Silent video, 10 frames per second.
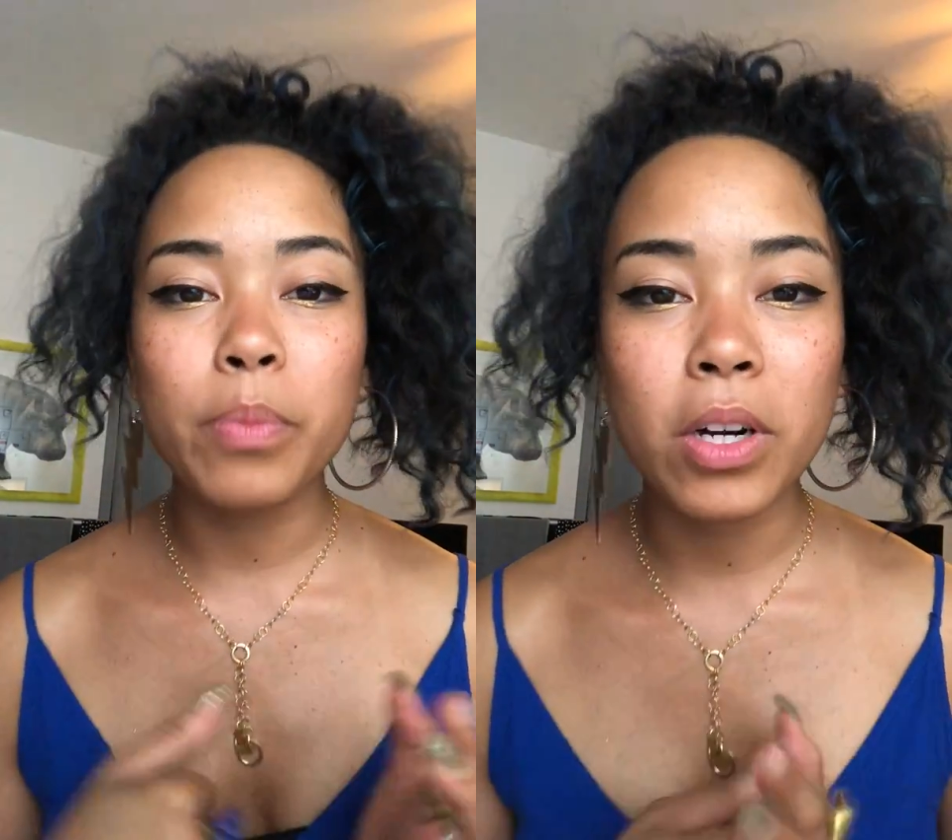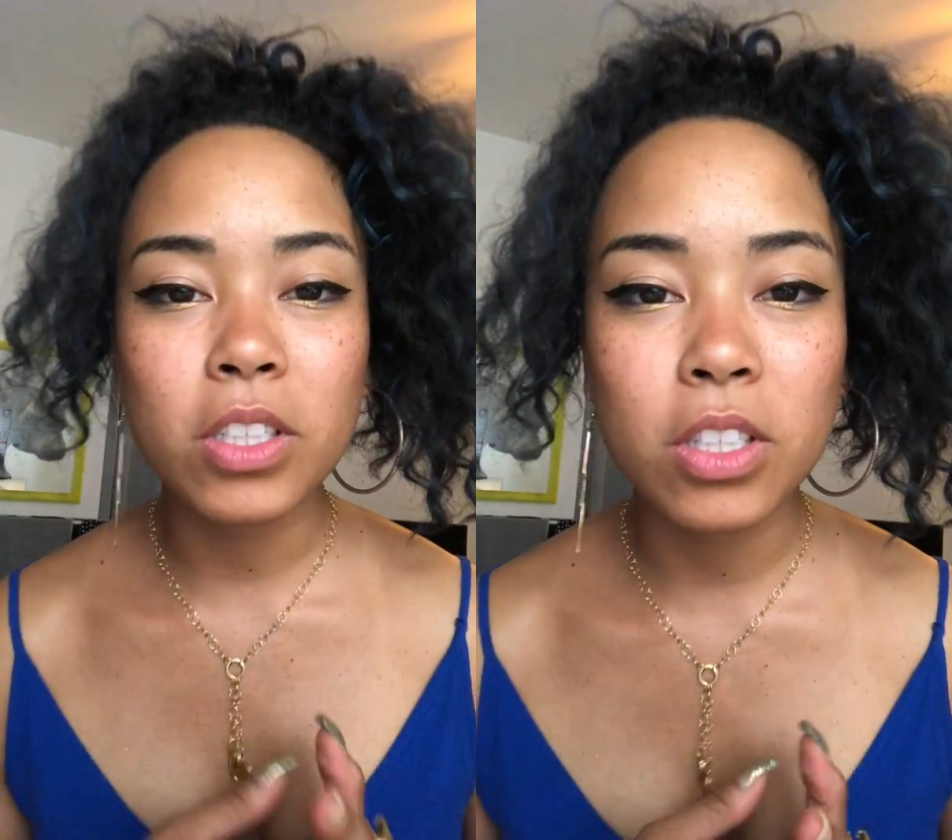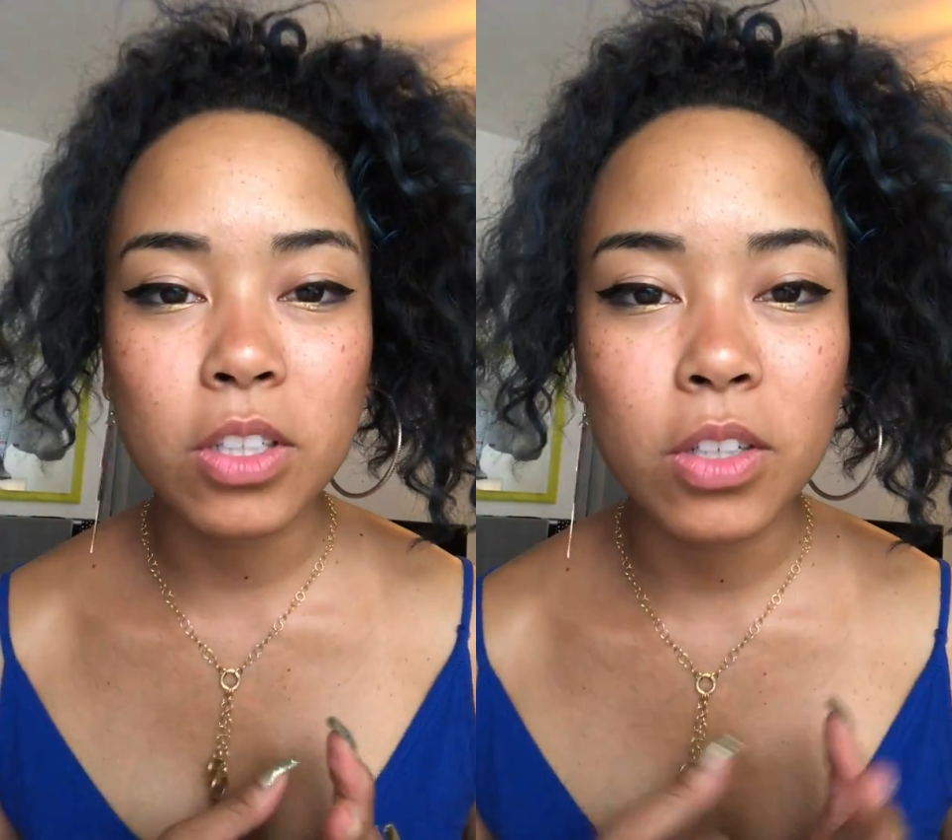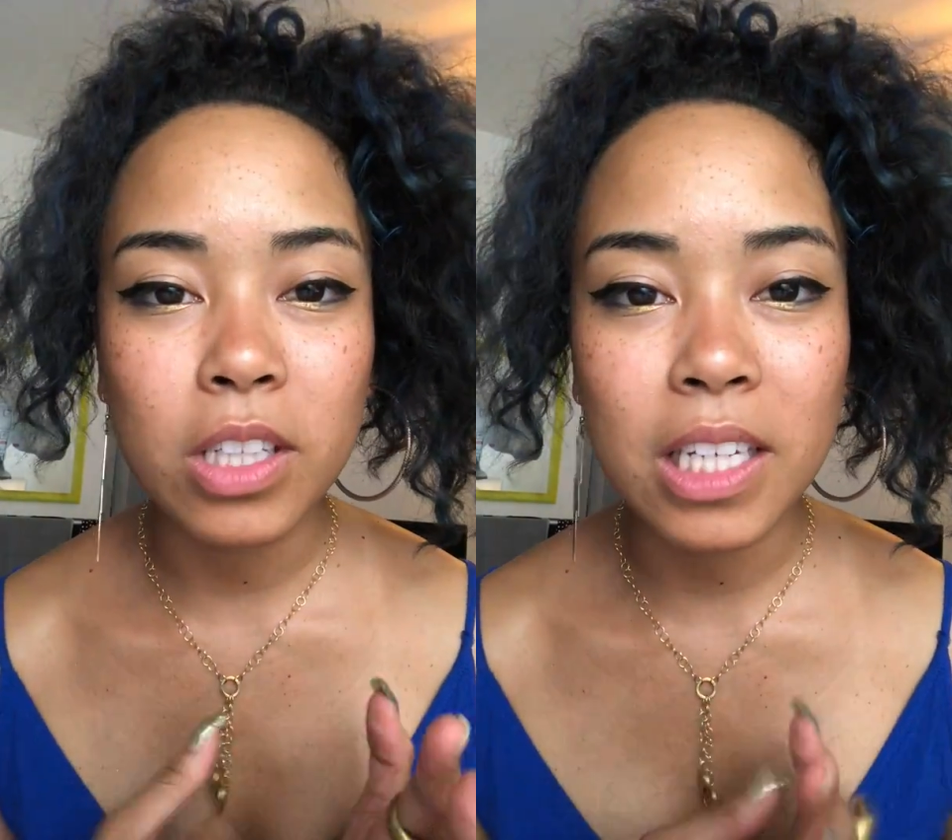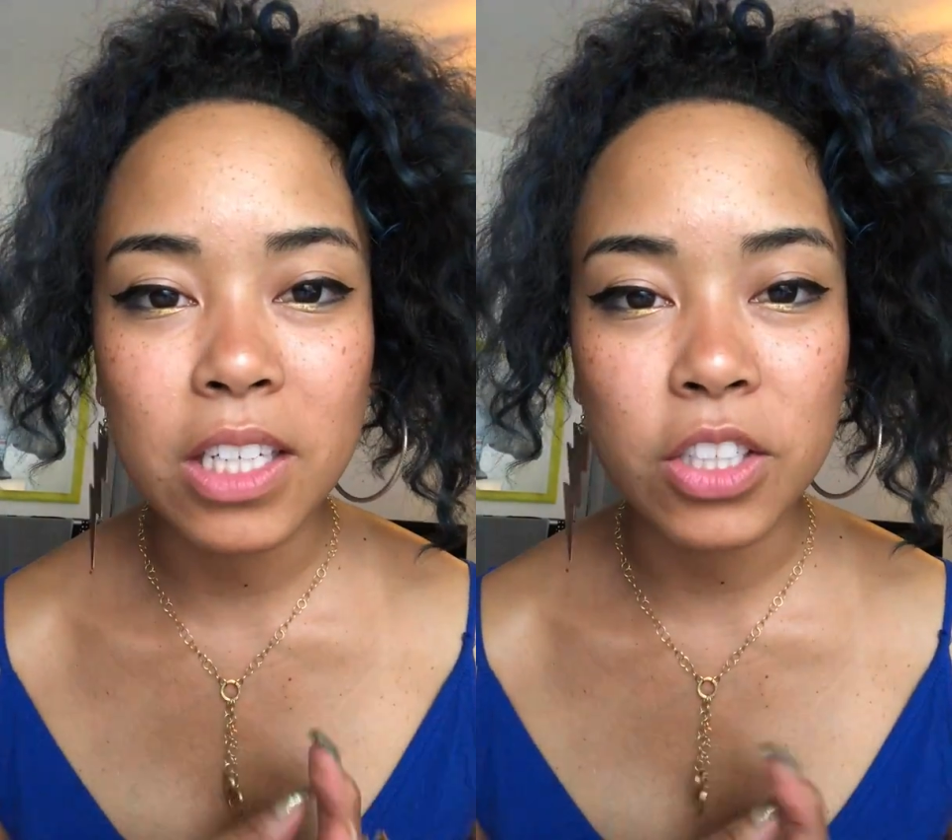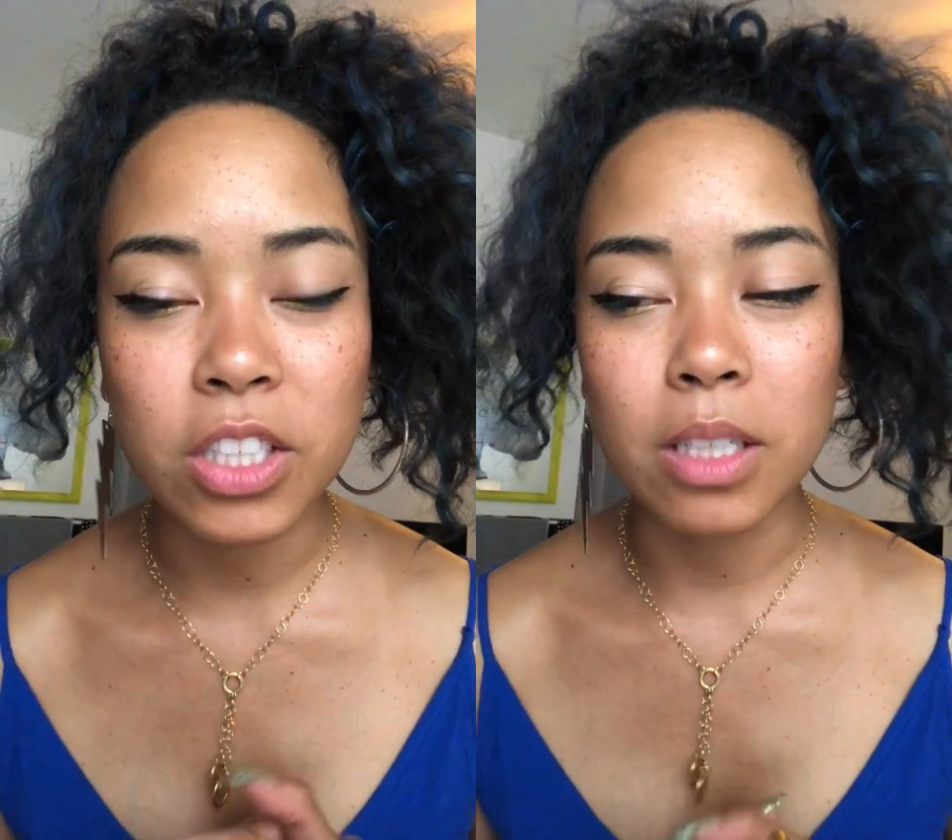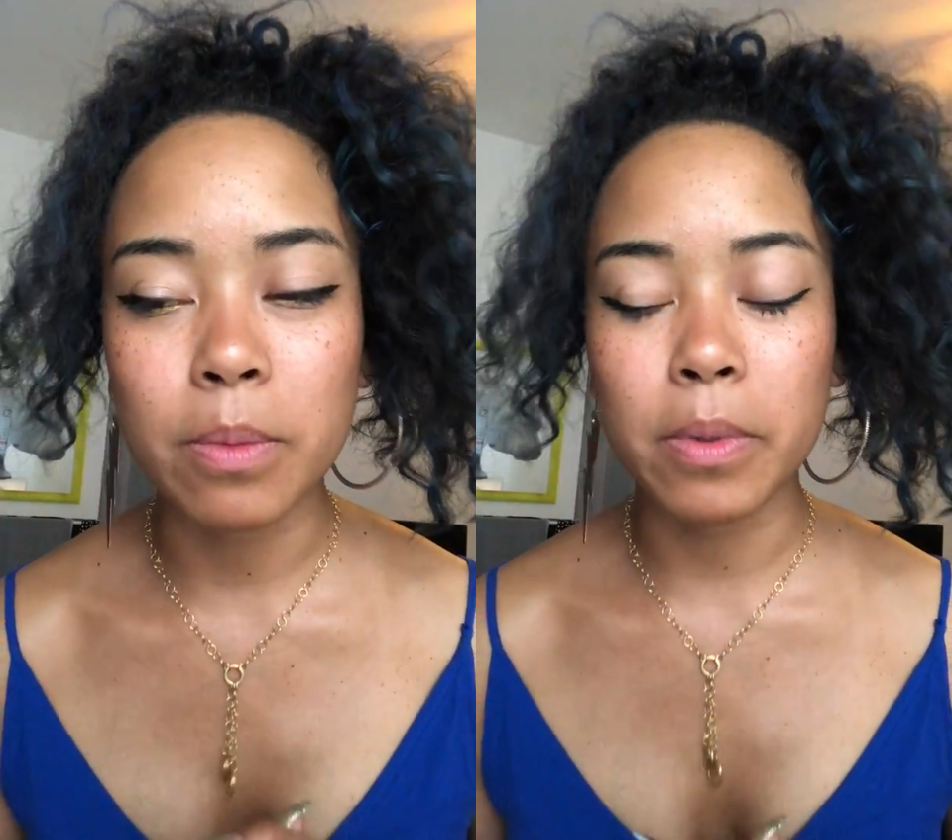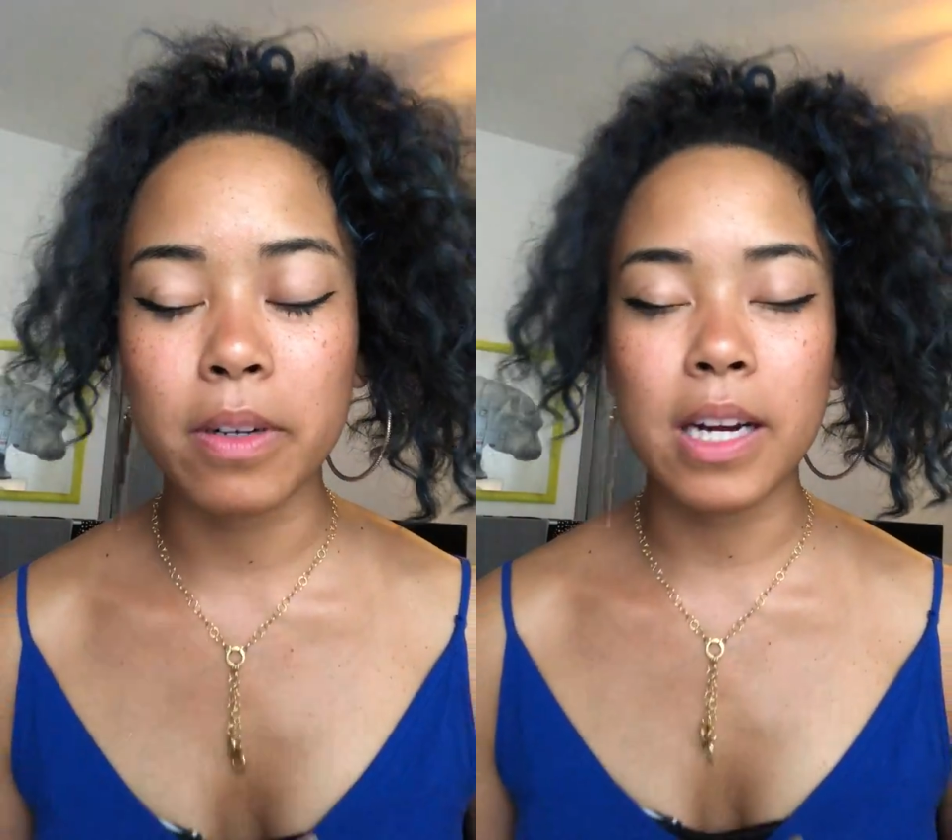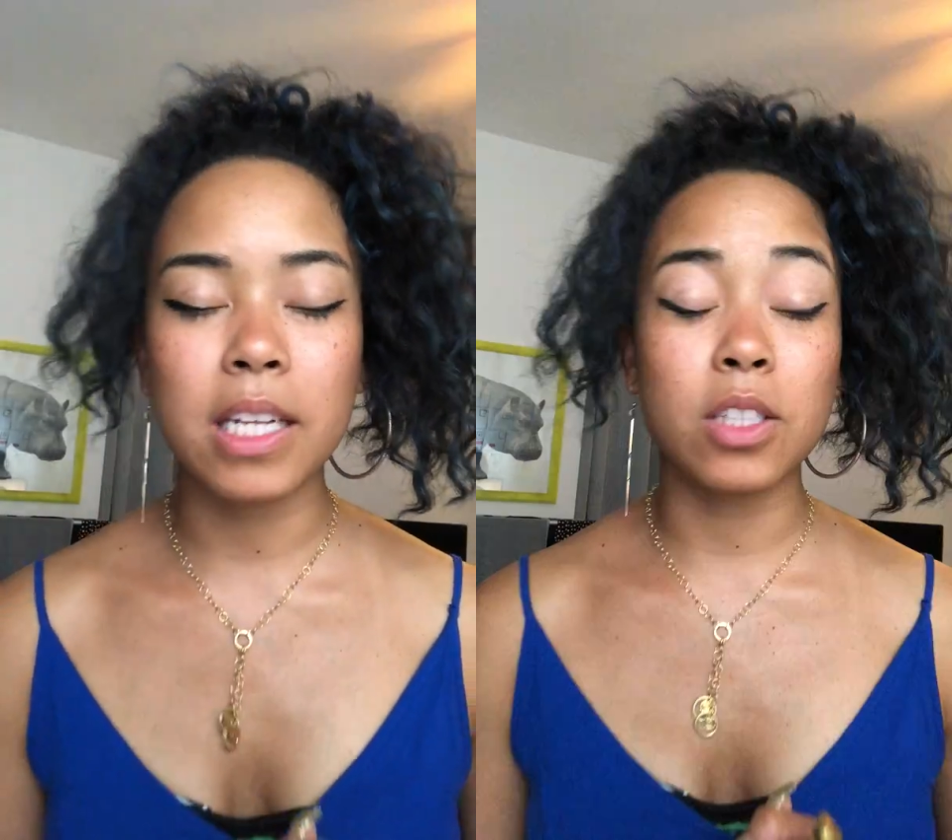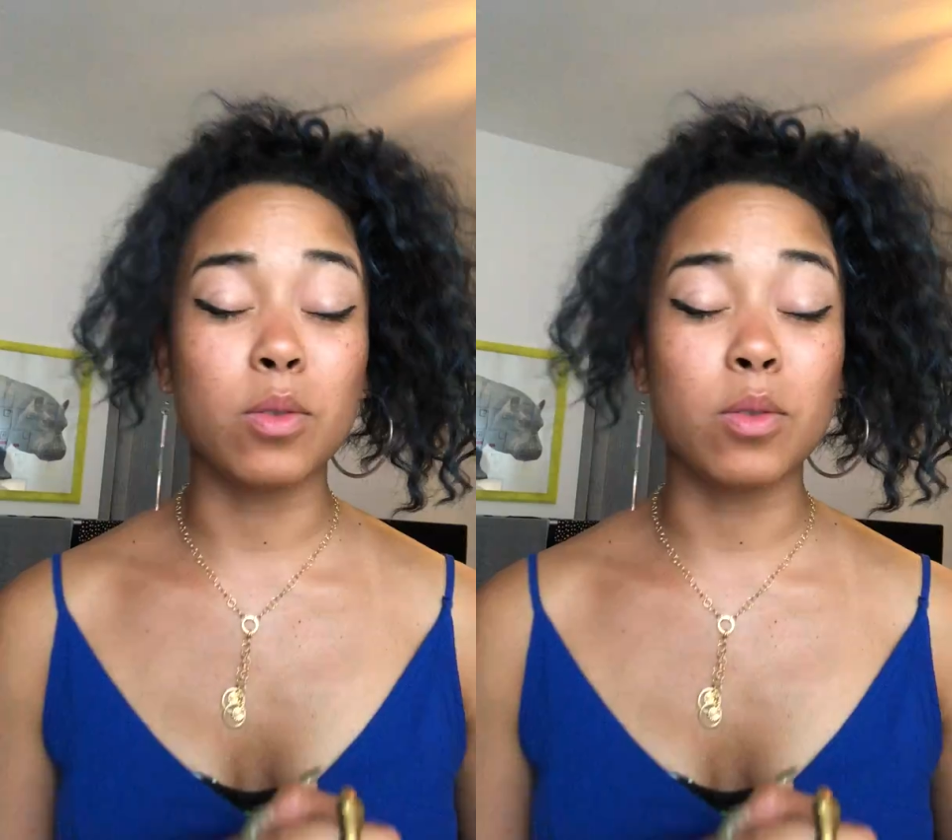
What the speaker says: personal leadership, all right?